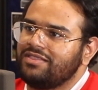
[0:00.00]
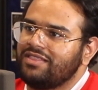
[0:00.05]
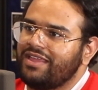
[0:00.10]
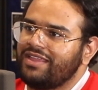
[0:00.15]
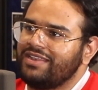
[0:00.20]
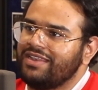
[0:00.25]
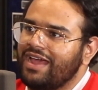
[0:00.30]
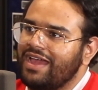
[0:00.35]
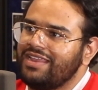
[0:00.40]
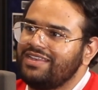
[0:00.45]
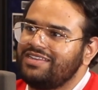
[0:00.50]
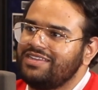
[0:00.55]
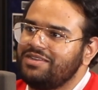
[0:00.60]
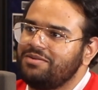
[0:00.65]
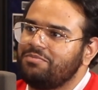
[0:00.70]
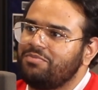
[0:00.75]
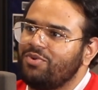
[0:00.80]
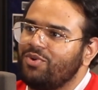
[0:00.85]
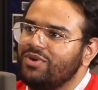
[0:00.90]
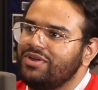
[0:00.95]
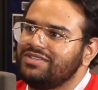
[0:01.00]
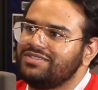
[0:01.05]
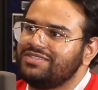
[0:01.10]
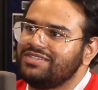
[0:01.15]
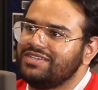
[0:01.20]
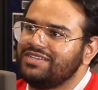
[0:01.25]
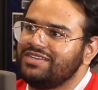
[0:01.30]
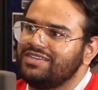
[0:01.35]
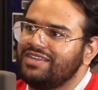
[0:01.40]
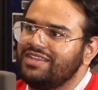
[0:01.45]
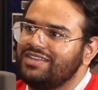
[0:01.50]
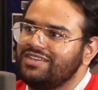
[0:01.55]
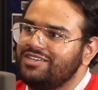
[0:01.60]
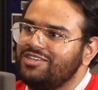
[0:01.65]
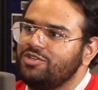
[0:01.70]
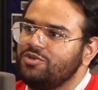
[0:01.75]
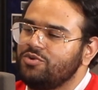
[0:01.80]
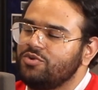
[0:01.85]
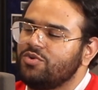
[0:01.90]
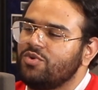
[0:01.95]
Like 19 points in
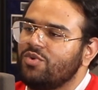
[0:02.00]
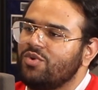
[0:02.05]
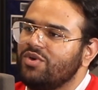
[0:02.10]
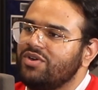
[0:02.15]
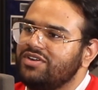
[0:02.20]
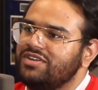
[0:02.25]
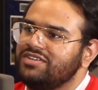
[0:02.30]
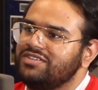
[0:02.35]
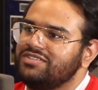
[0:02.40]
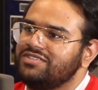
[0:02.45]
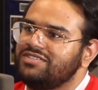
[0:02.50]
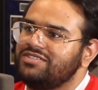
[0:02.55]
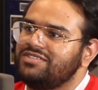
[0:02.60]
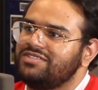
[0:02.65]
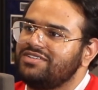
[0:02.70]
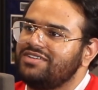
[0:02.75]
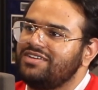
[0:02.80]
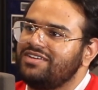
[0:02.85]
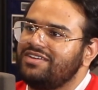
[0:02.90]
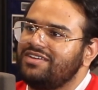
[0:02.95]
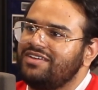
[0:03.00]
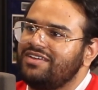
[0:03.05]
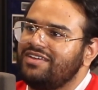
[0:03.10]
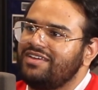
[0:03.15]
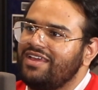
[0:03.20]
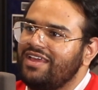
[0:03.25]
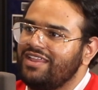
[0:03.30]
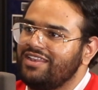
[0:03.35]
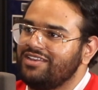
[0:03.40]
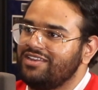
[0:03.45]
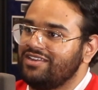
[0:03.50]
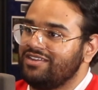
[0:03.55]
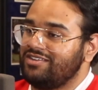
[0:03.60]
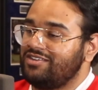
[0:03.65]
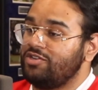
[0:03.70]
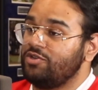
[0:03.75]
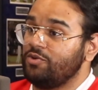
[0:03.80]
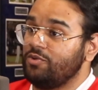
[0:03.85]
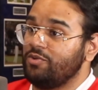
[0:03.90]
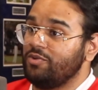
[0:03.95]
2 quarters. And
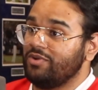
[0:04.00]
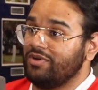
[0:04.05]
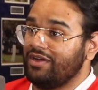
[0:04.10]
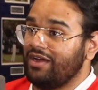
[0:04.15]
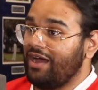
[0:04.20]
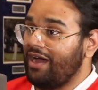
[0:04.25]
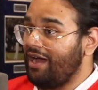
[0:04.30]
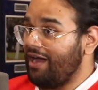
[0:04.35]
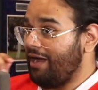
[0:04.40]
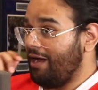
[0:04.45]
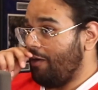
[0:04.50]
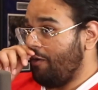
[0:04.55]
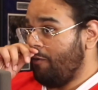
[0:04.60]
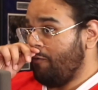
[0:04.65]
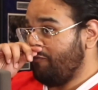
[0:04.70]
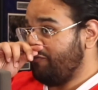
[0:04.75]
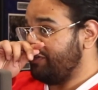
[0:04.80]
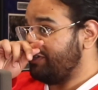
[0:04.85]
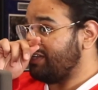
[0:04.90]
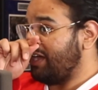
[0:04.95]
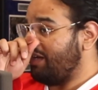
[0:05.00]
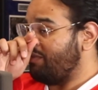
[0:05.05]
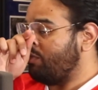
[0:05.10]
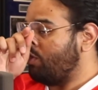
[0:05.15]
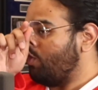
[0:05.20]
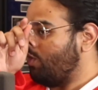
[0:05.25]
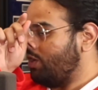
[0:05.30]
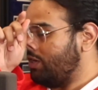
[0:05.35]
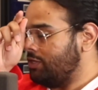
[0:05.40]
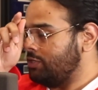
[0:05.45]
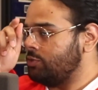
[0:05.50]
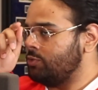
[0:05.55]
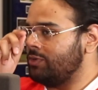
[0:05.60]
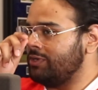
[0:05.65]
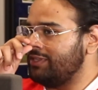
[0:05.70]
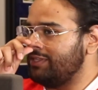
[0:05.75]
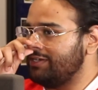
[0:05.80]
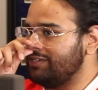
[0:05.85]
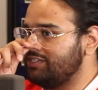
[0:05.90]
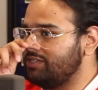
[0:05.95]
2 overtime quarters
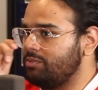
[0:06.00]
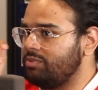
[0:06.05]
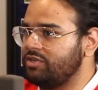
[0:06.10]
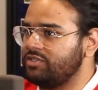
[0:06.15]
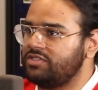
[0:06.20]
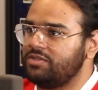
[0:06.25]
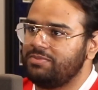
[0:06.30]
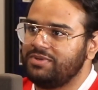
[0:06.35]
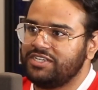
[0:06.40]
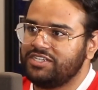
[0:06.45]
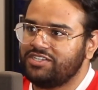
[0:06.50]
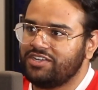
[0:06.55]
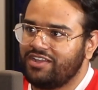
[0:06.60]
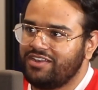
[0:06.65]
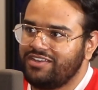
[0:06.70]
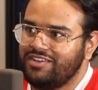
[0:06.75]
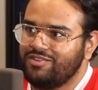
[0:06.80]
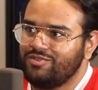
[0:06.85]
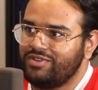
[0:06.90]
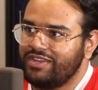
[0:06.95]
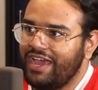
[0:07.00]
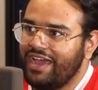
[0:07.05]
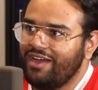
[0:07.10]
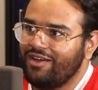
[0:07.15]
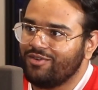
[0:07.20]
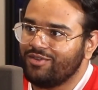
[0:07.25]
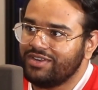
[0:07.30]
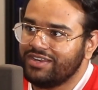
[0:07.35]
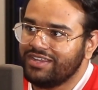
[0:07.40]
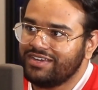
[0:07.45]
where they're supposed to be shutting you down.